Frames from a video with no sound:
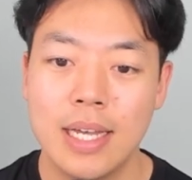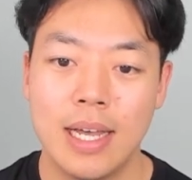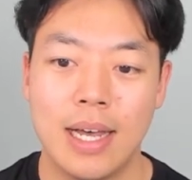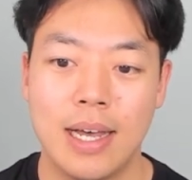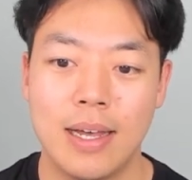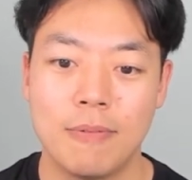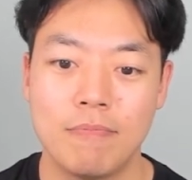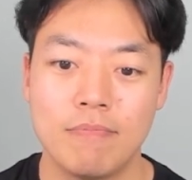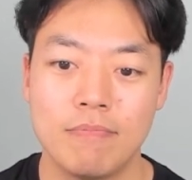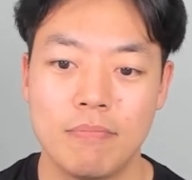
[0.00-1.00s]

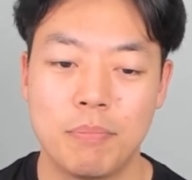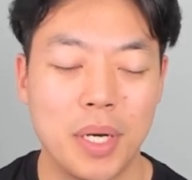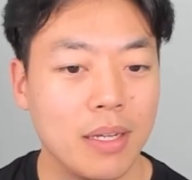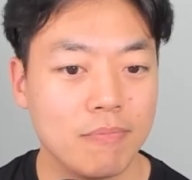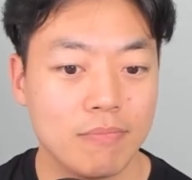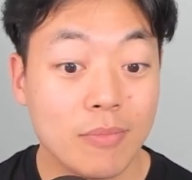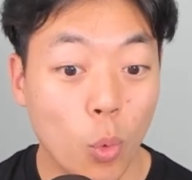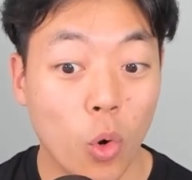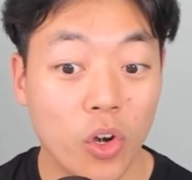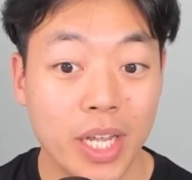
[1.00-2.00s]
But
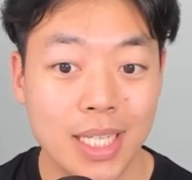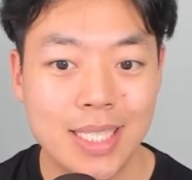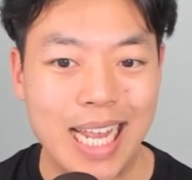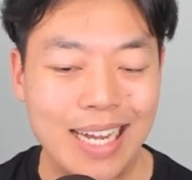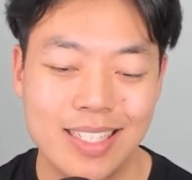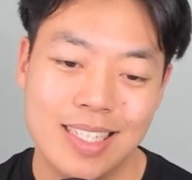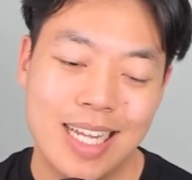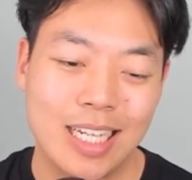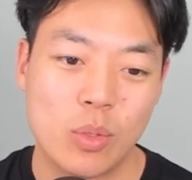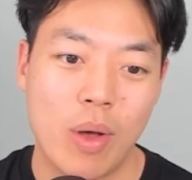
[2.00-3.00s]
wording is dense.
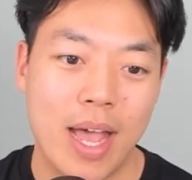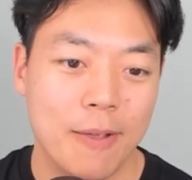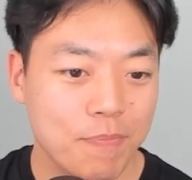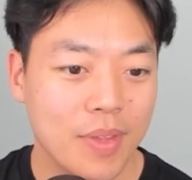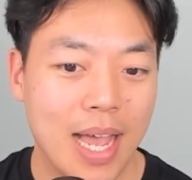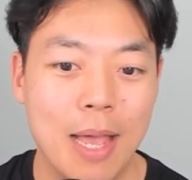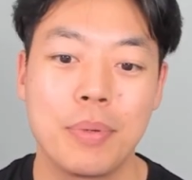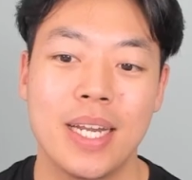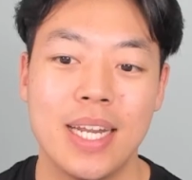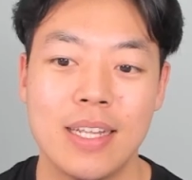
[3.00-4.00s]
That's why I
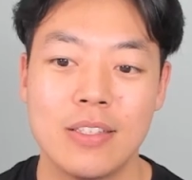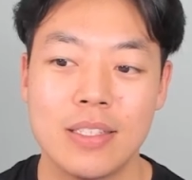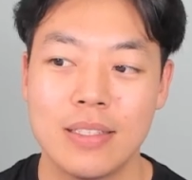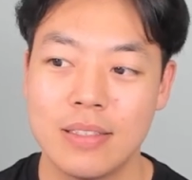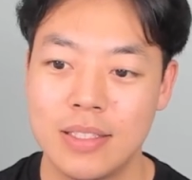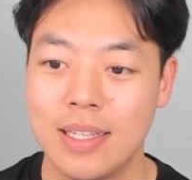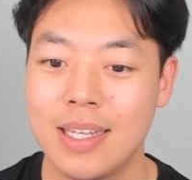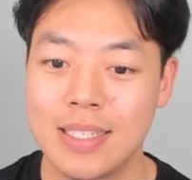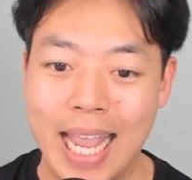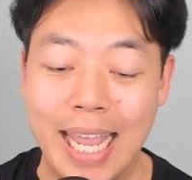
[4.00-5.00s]
put it into
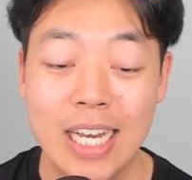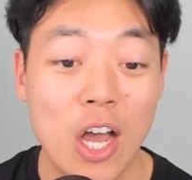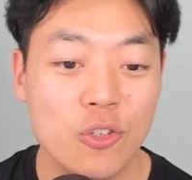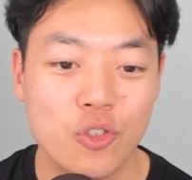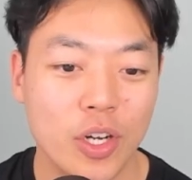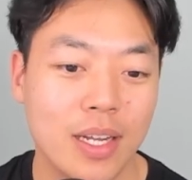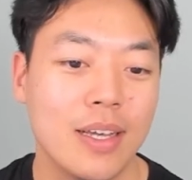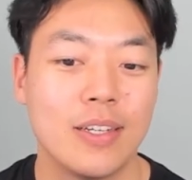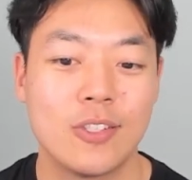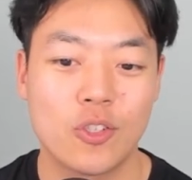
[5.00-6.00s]
this 800
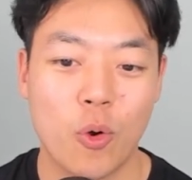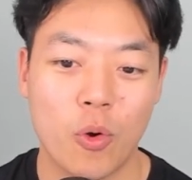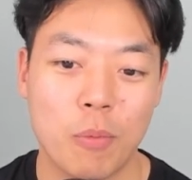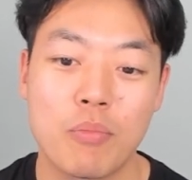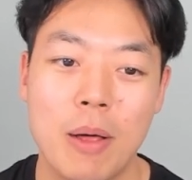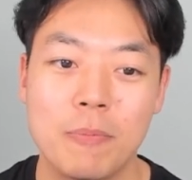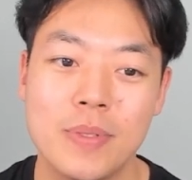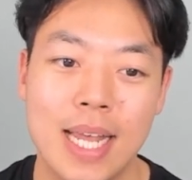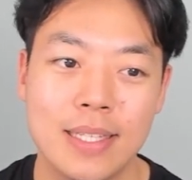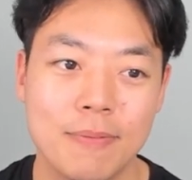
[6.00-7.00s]
score problem
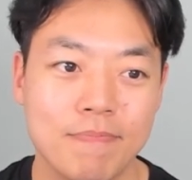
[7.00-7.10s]
set.